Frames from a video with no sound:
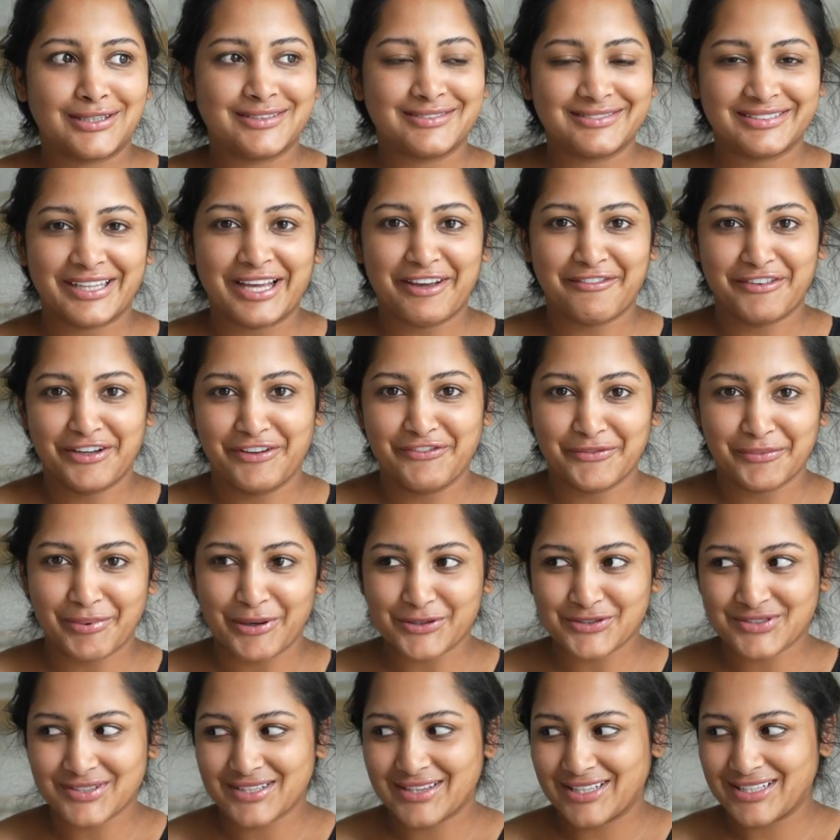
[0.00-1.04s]
they haven't even
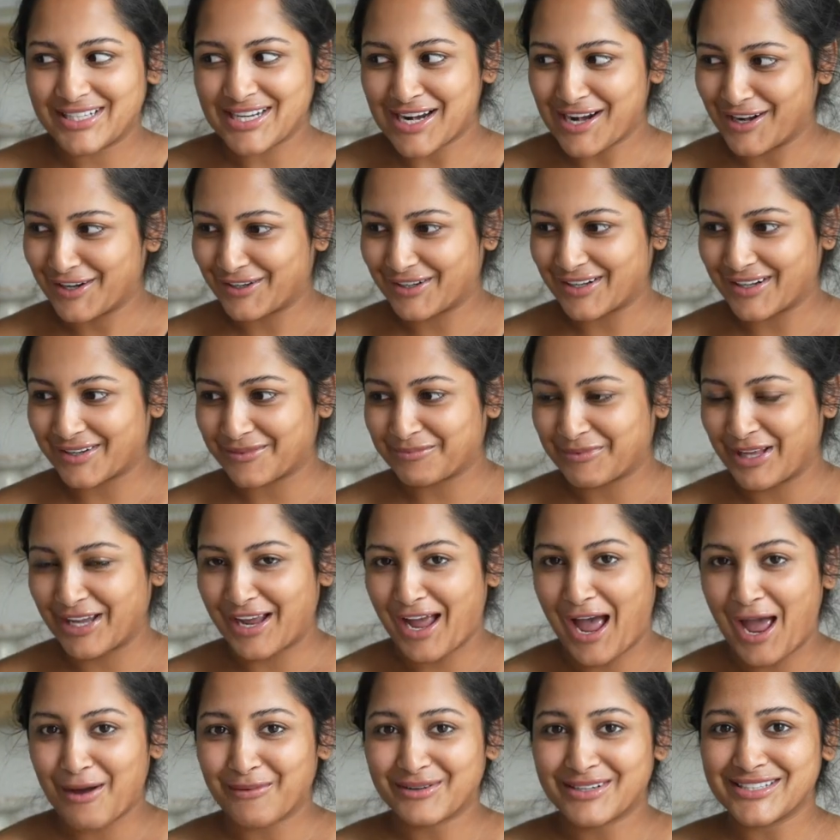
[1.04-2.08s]
posted the dinner and I'm
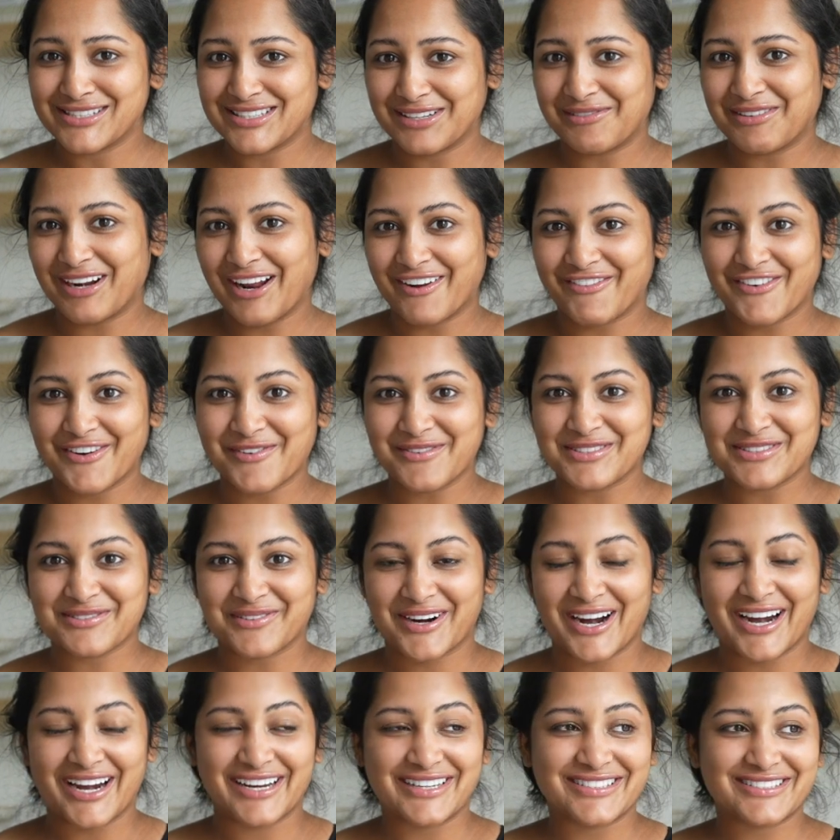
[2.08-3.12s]
like I want to see what everyone's
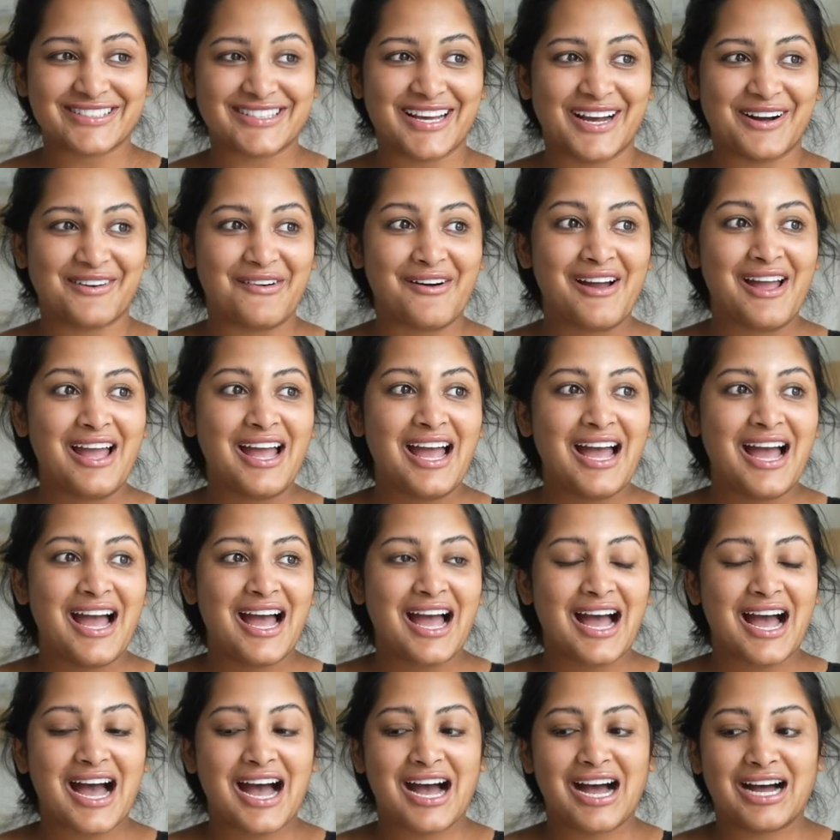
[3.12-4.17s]
wearing so
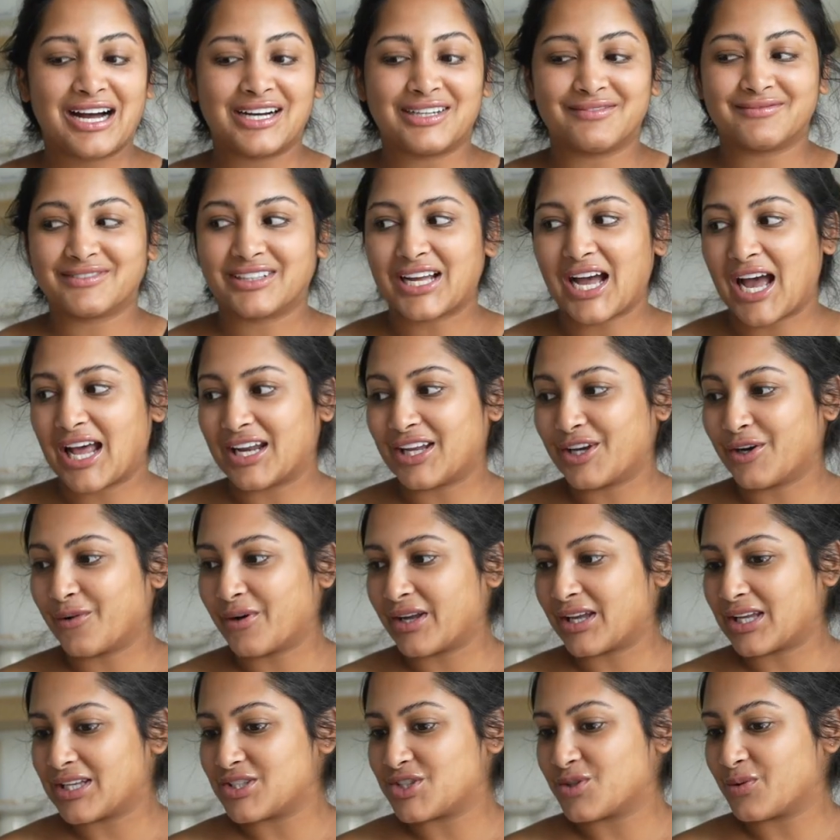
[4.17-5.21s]
um, kind of
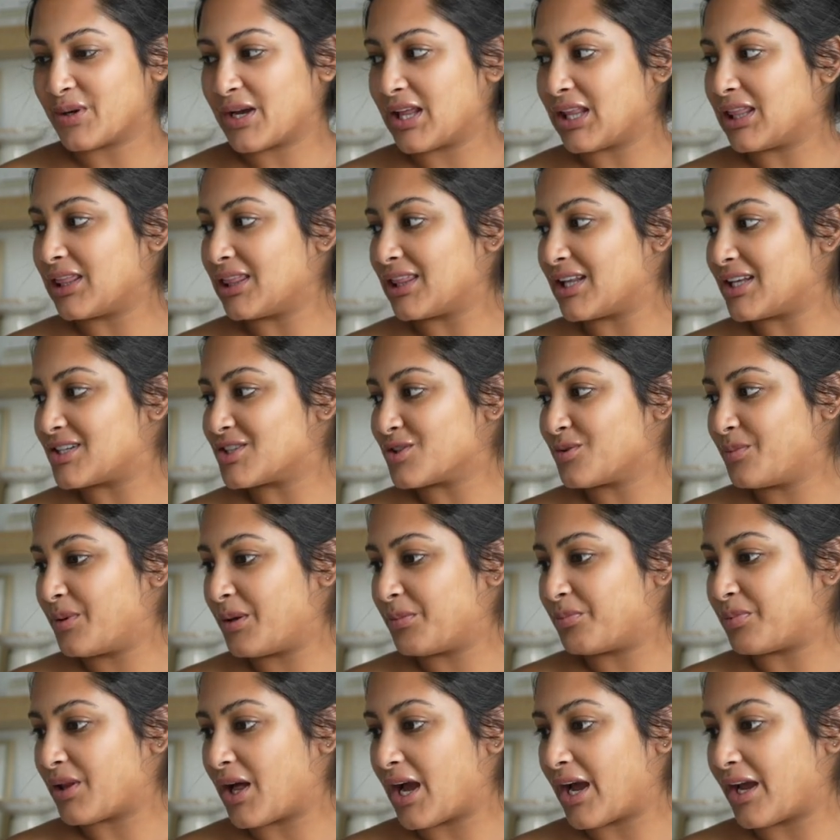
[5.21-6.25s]
going into it a little
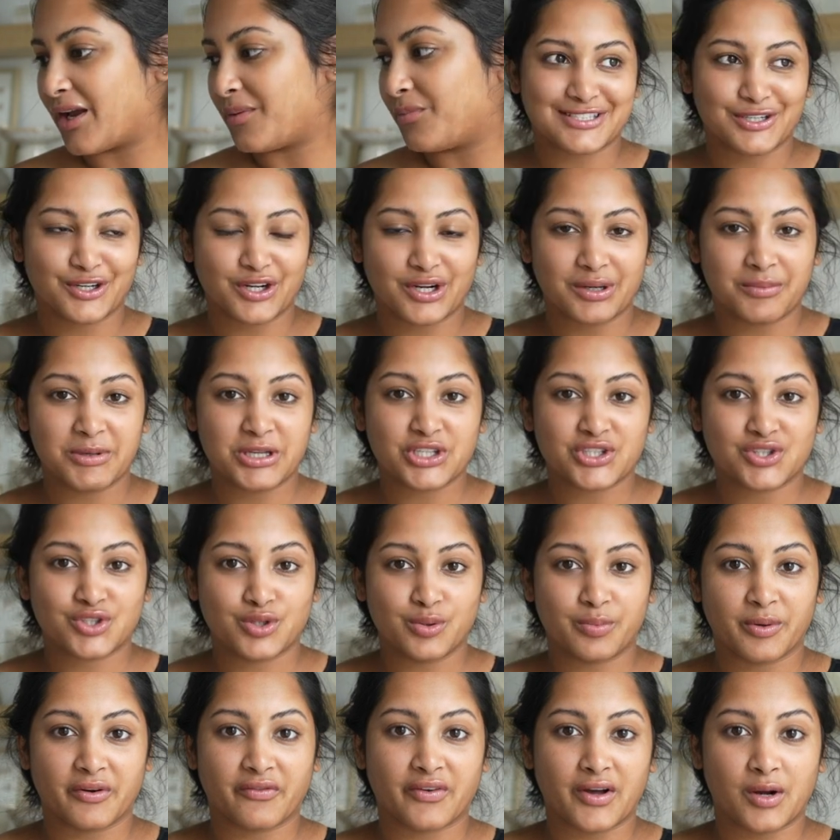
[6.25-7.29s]
bit blind still gonna be
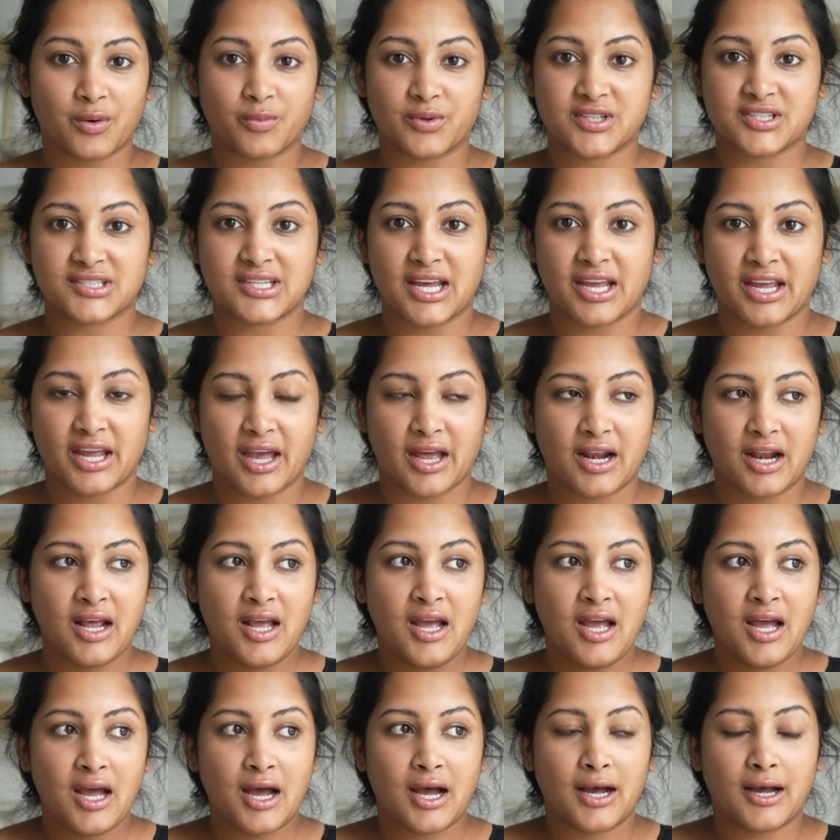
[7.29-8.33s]
super fun we're staying at
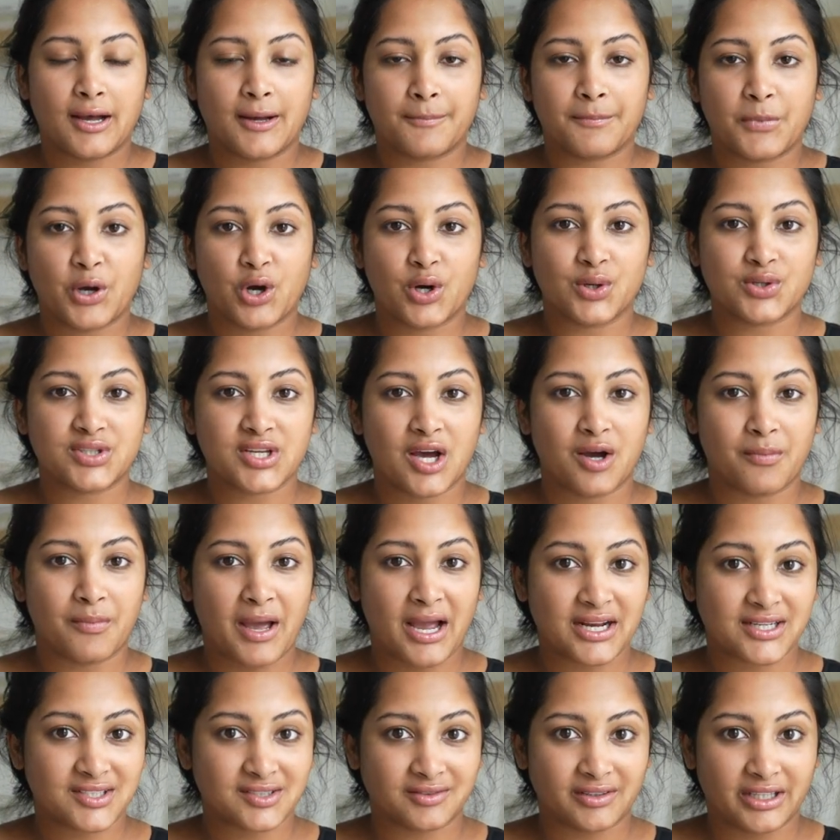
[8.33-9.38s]
um, Hotel
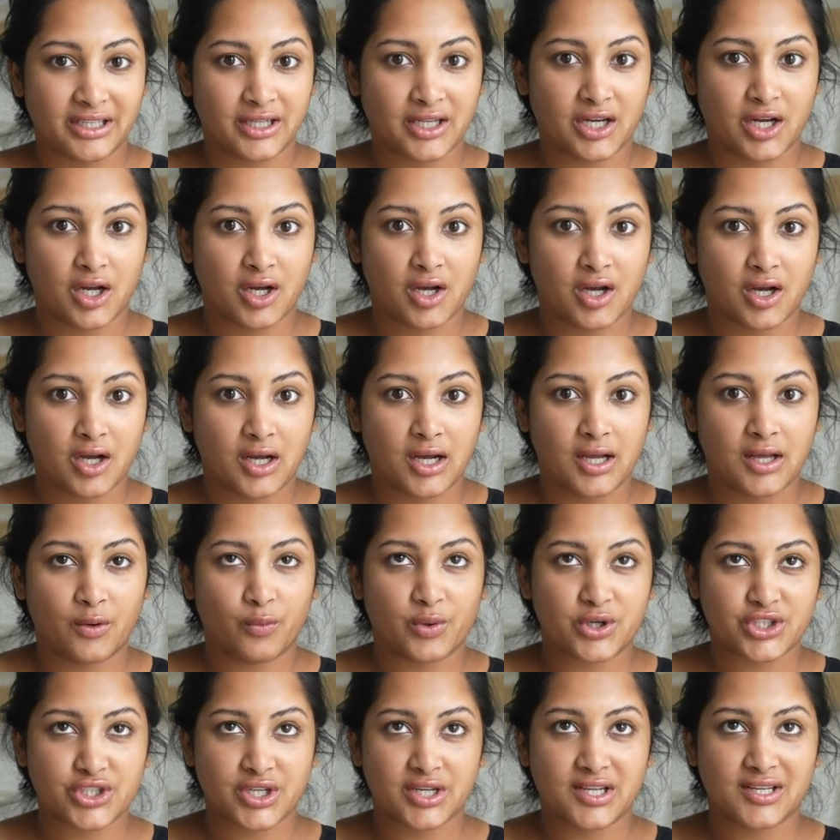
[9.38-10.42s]
Magdalena
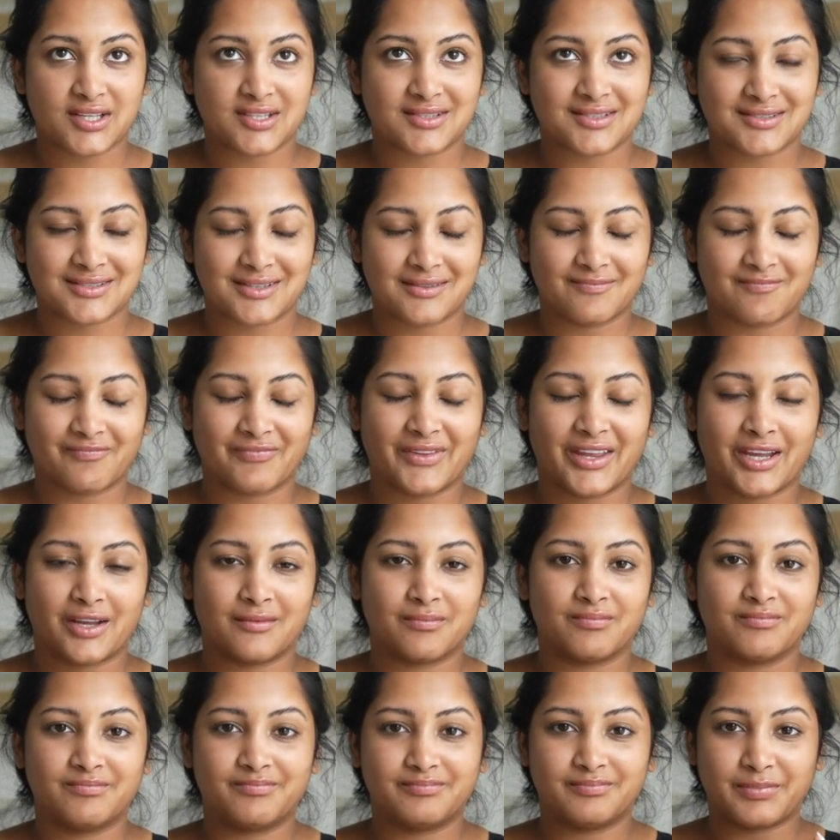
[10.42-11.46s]
which is like
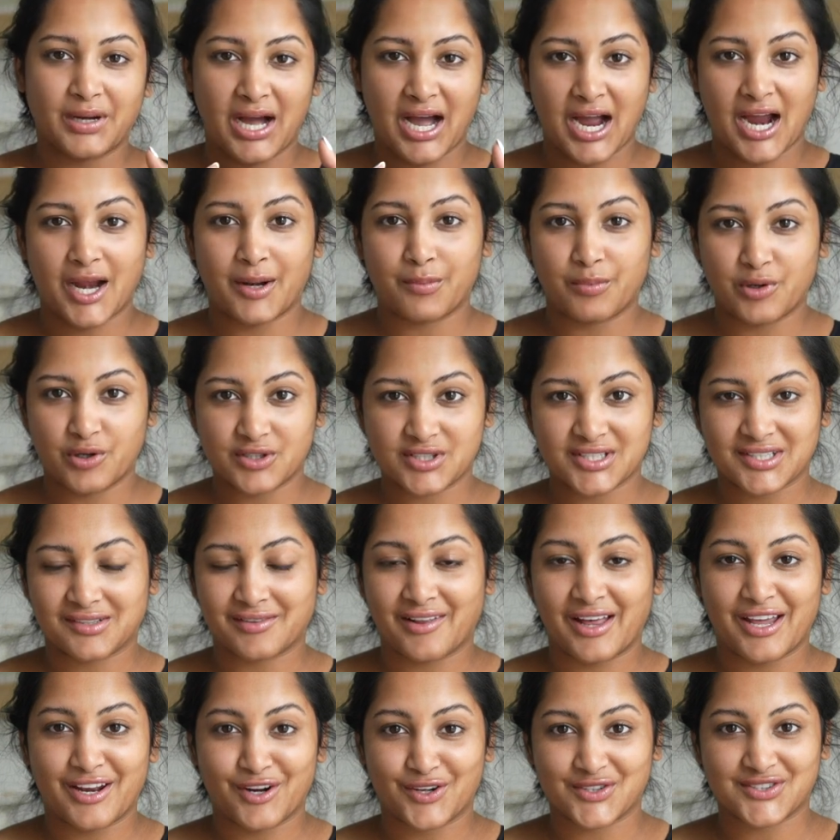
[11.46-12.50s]
behind Music
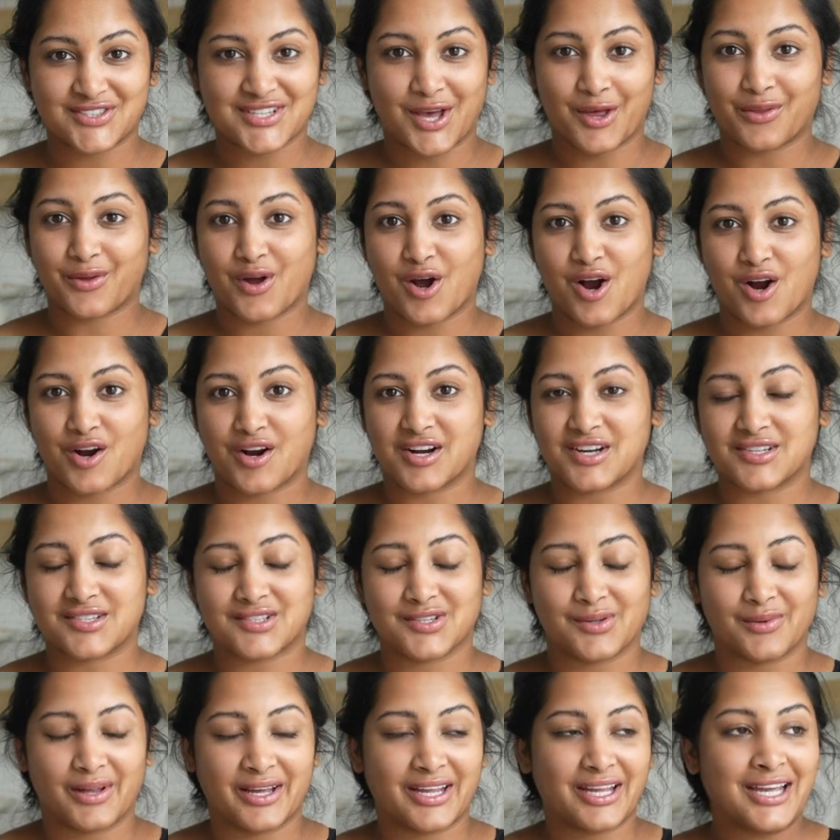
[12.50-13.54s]
Lane on South Congress
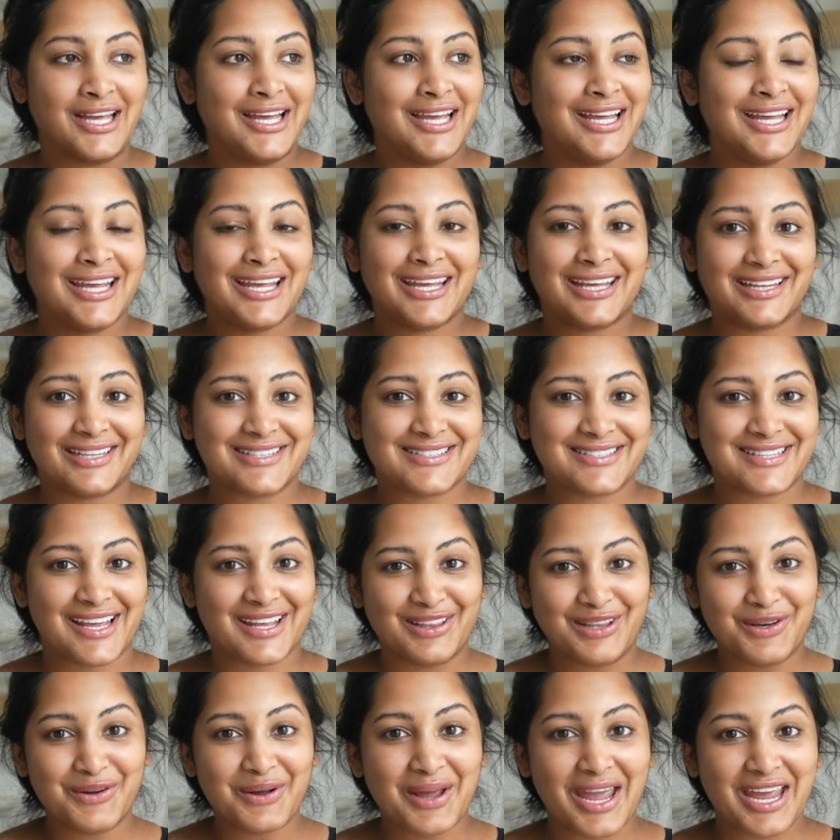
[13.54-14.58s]
so like
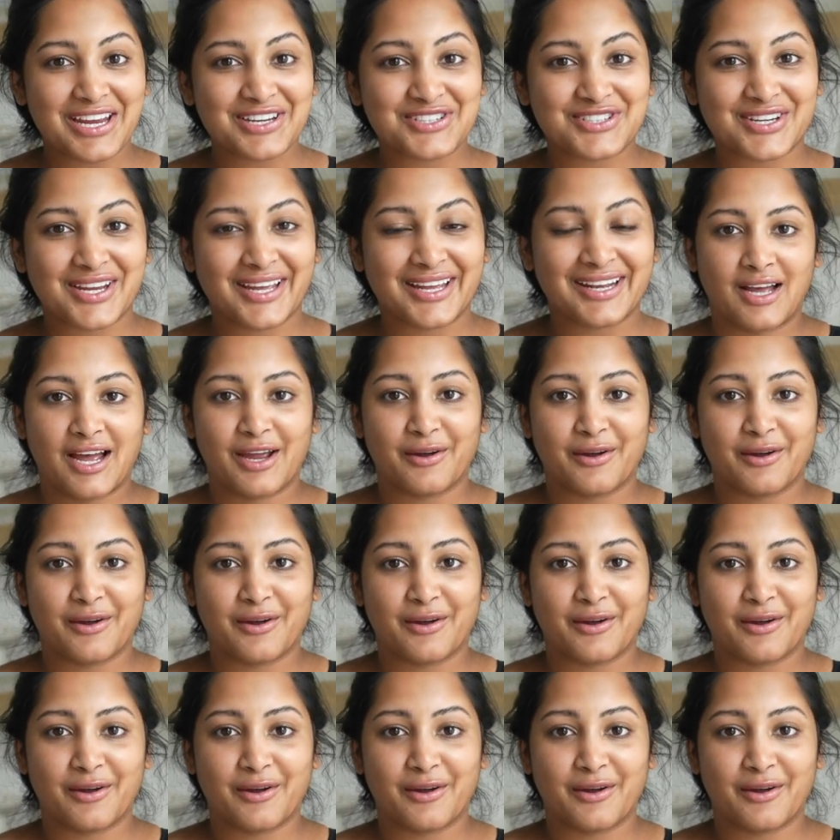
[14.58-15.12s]
insane location.